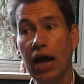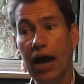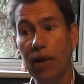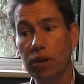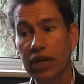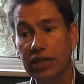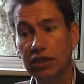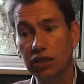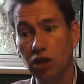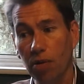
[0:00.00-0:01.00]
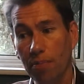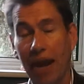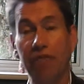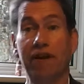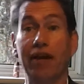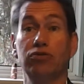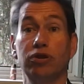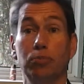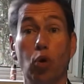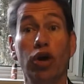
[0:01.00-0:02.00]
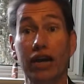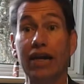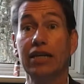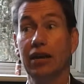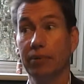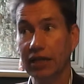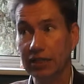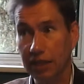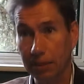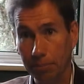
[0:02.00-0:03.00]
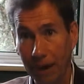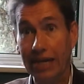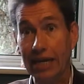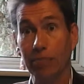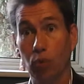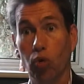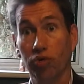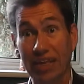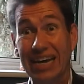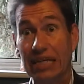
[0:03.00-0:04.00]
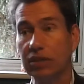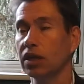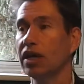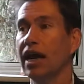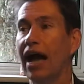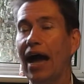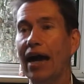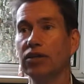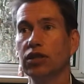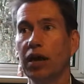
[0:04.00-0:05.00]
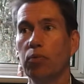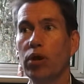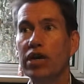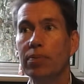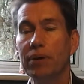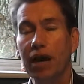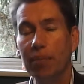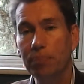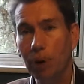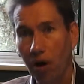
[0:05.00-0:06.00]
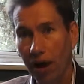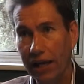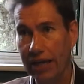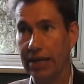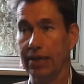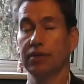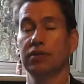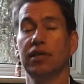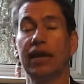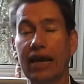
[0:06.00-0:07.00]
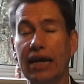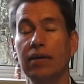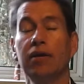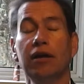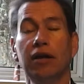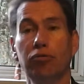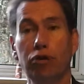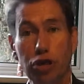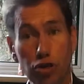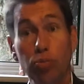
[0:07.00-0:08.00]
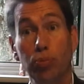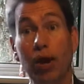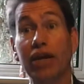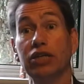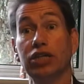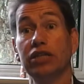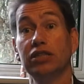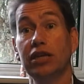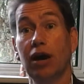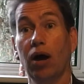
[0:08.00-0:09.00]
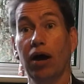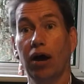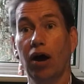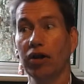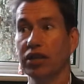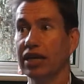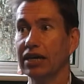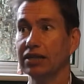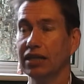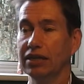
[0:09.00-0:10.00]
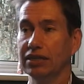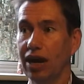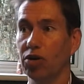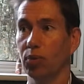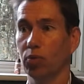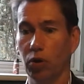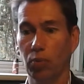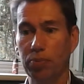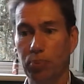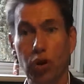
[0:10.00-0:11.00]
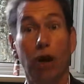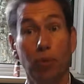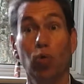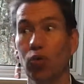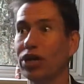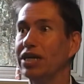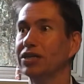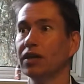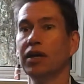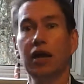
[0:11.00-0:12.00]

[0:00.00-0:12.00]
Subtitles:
And we need to start manufacturing more again. We need to think making more things. And we can become pioneers in renewable energies. I think it's terrible that we put up all these,